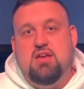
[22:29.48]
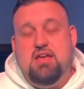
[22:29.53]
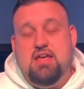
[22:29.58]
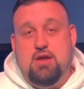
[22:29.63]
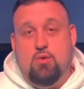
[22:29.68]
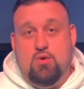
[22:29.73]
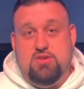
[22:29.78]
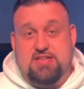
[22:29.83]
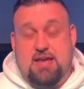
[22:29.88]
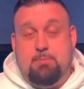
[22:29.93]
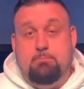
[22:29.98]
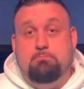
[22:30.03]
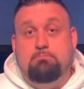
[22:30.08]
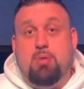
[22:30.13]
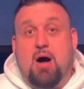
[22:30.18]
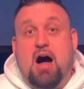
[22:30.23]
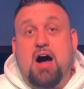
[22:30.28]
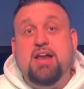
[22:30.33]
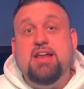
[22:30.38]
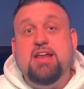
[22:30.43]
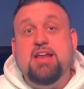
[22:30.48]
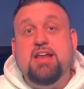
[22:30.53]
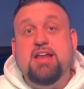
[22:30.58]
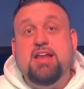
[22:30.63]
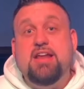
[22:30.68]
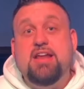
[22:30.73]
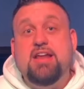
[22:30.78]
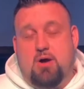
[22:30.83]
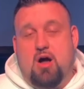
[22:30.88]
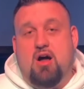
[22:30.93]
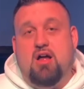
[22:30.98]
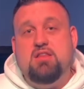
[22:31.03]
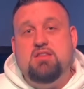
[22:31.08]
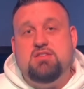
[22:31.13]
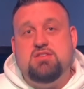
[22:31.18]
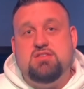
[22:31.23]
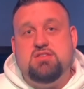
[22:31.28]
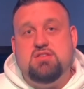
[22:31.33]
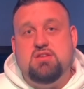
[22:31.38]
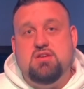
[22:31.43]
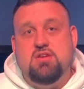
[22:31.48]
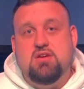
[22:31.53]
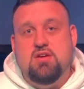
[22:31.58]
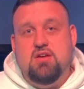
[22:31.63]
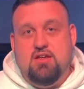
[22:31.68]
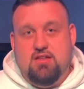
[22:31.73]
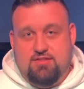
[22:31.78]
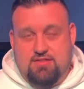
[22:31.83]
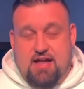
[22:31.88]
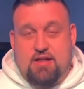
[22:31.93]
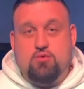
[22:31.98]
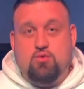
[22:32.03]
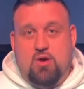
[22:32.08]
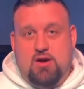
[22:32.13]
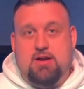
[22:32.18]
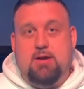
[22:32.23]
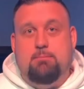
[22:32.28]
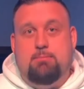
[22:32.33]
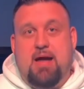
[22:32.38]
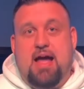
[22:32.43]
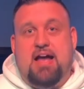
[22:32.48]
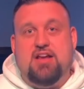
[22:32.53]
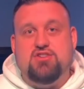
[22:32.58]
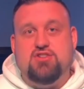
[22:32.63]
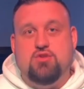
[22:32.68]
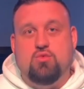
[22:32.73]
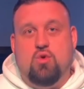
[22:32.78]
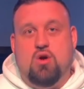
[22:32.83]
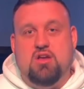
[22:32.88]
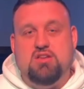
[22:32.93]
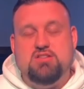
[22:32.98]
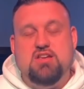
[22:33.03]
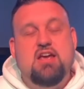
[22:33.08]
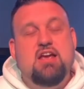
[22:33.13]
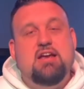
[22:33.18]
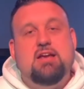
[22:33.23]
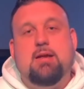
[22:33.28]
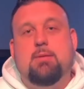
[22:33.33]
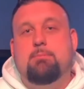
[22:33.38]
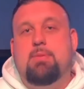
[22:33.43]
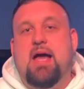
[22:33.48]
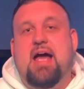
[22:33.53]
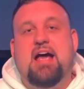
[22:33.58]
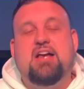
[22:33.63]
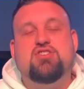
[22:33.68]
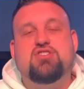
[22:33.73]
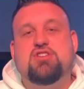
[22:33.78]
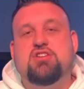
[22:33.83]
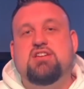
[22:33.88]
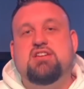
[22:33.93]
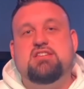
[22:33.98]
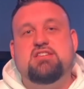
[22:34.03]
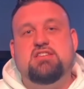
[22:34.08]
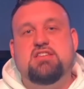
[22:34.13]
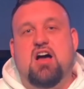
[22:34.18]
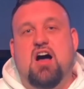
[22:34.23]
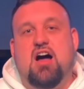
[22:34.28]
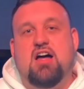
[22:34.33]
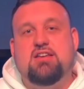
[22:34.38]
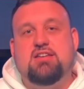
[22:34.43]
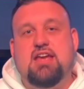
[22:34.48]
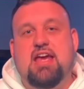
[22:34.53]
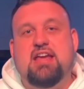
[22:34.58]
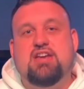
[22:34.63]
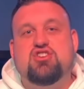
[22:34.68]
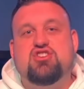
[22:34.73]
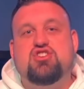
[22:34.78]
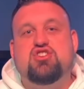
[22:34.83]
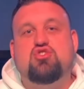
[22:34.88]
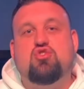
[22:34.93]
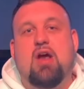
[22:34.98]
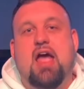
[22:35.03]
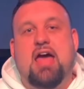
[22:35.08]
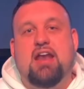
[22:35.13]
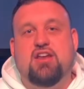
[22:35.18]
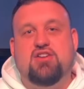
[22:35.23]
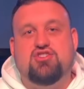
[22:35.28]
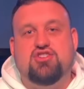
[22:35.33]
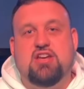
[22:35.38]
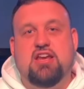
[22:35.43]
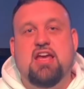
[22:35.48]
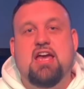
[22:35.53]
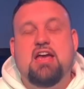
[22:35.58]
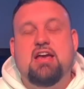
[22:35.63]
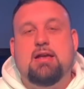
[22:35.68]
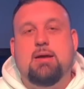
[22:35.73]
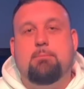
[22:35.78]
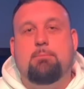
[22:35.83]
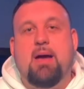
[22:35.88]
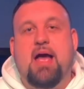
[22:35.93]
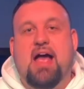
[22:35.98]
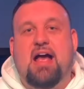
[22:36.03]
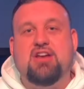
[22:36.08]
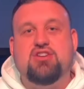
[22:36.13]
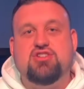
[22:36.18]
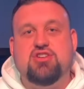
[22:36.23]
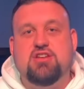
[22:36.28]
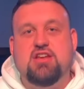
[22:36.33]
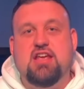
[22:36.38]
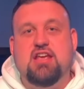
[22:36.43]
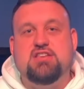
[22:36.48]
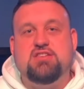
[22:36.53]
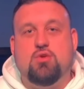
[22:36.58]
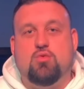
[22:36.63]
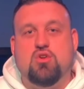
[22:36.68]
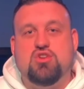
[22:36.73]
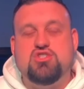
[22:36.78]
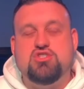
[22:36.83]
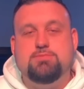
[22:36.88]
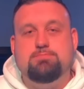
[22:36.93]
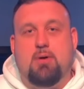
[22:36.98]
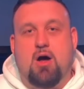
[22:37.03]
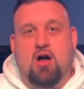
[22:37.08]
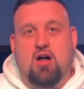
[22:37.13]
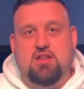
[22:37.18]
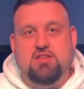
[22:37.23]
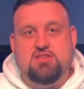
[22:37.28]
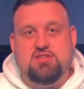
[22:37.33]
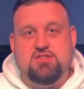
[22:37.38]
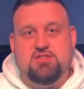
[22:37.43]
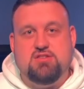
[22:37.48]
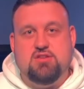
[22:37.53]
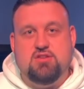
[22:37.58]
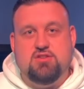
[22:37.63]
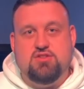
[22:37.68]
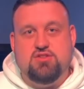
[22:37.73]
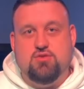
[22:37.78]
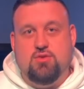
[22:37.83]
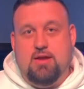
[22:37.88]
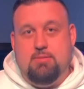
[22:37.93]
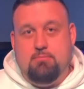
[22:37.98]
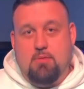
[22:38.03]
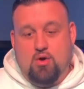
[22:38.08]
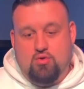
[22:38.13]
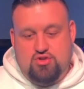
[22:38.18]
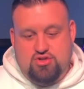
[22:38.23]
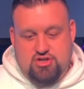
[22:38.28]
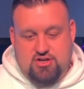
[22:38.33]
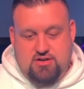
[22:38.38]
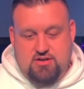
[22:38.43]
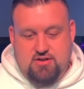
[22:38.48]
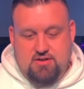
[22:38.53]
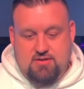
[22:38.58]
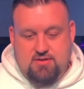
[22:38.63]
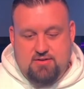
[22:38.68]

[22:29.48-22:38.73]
It was a body response. That's what compassion was. Compassion is not a strategy, compassion is a response to emotion.